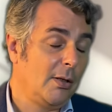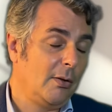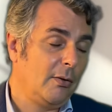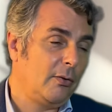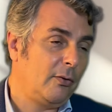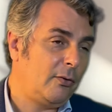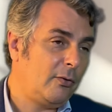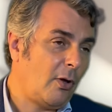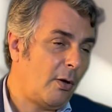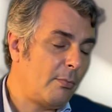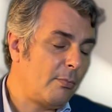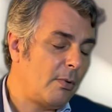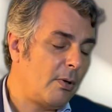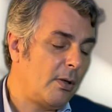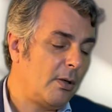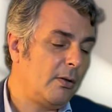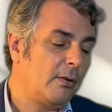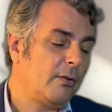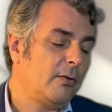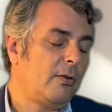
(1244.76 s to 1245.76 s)
Some
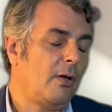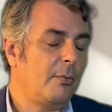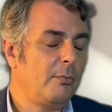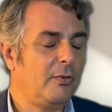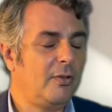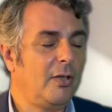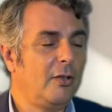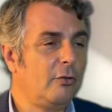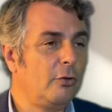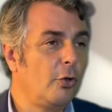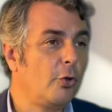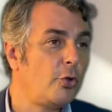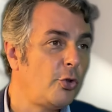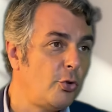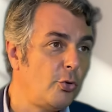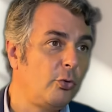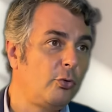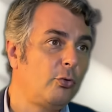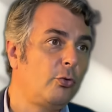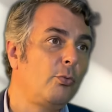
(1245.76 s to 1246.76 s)
some sector
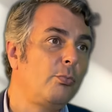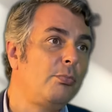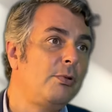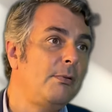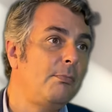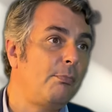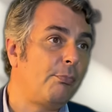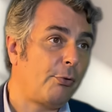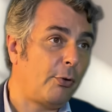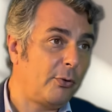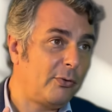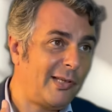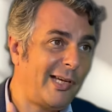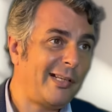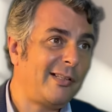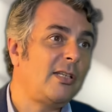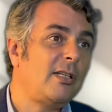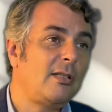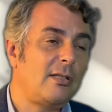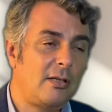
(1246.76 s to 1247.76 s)
used to be
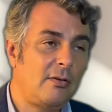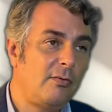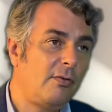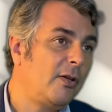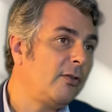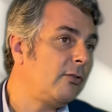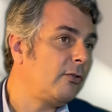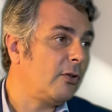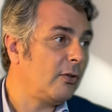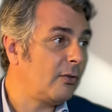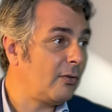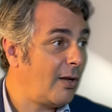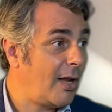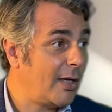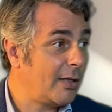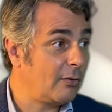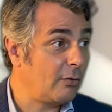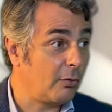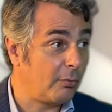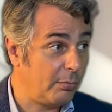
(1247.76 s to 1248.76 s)
protecting the investors,
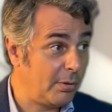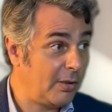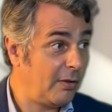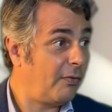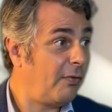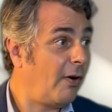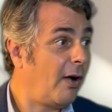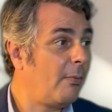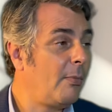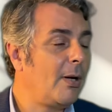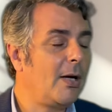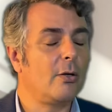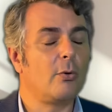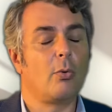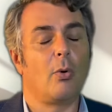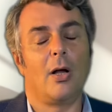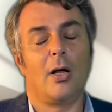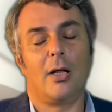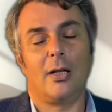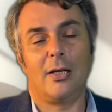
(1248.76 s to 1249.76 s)
like the big pharma, who are a